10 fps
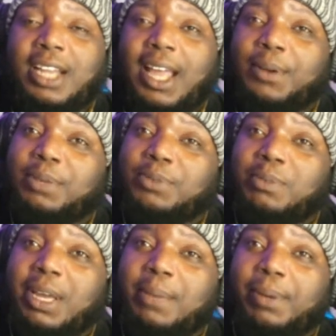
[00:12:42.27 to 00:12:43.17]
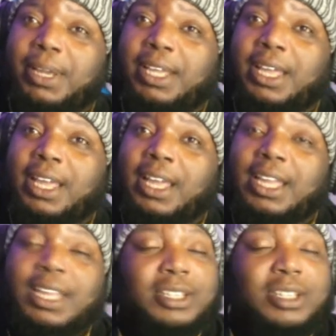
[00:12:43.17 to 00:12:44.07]
allowing him to make a play,
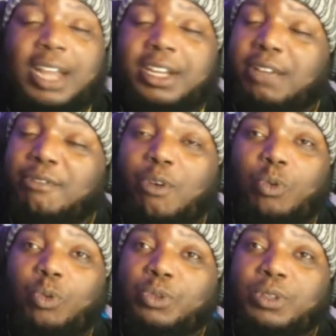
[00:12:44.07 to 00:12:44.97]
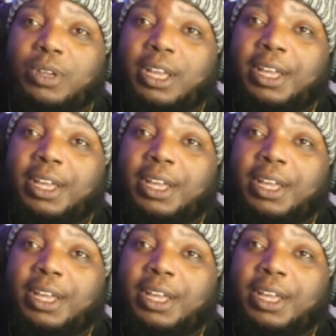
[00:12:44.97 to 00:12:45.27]
he is not Nick Foles.